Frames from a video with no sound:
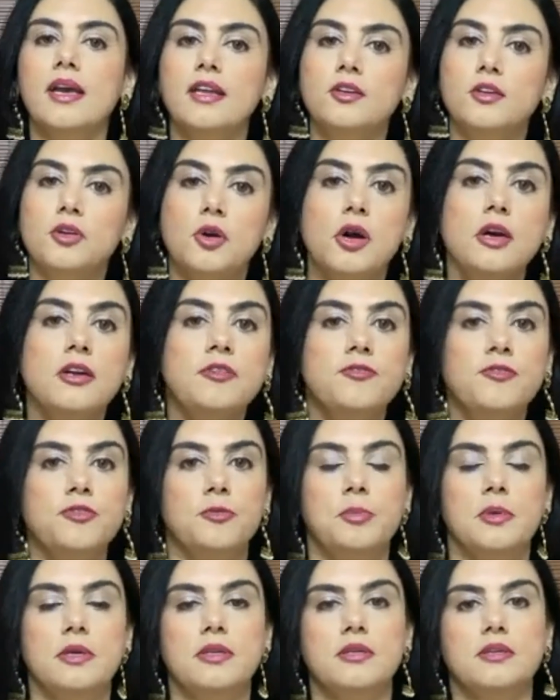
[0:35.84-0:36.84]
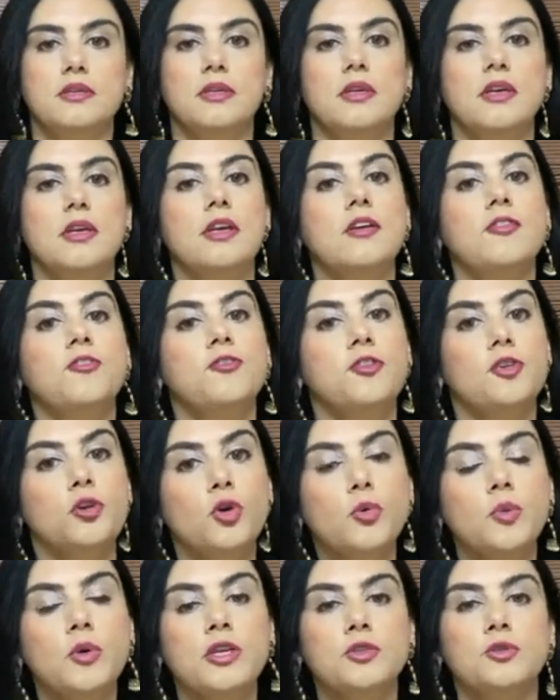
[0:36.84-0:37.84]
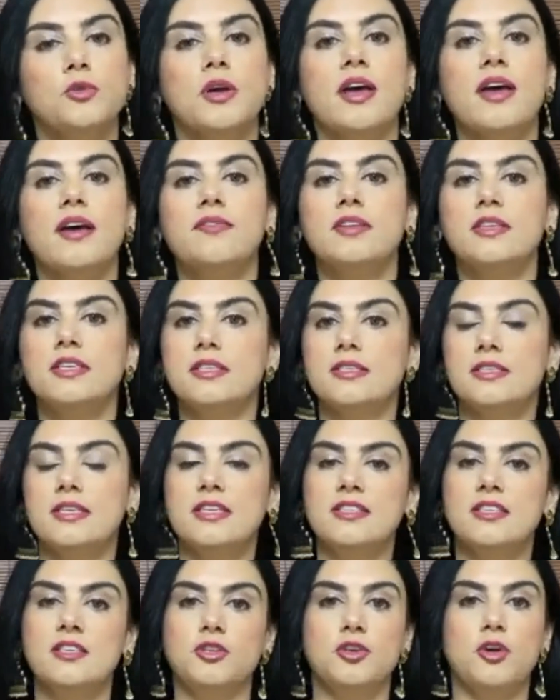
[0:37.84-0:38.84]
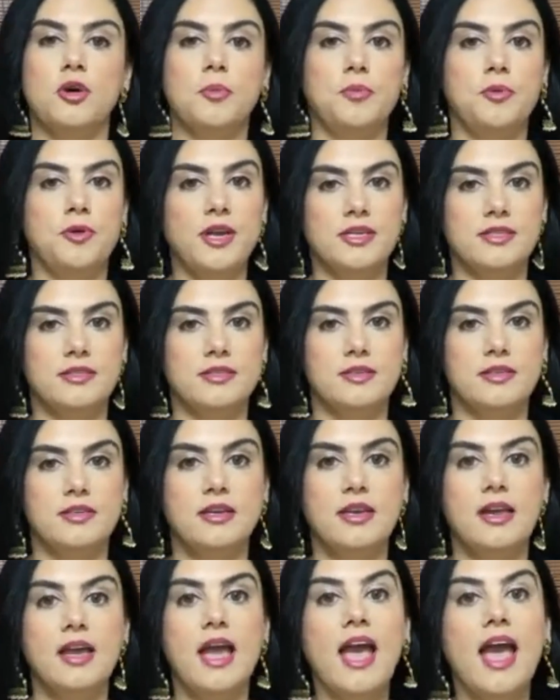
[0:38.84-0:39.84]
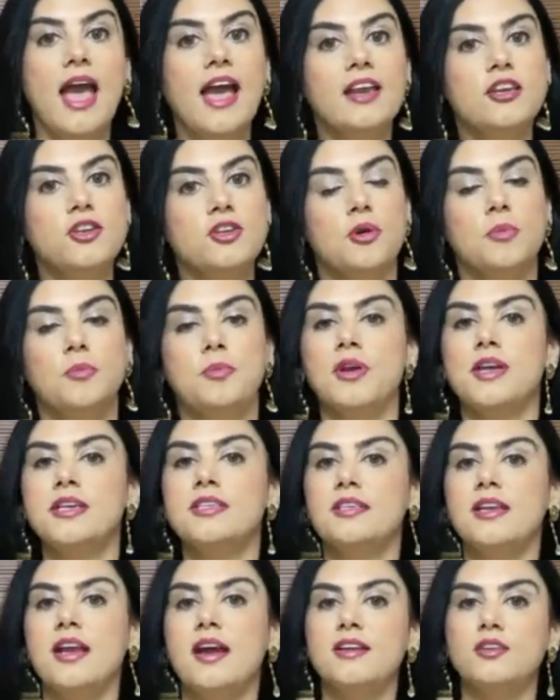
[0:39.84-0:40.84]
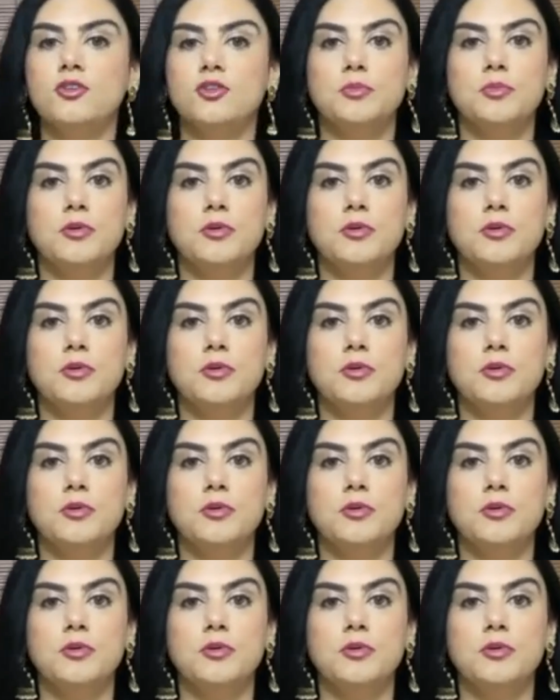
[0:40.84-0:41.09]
And God forbid, if you were to have a disease in your breast and your breast had to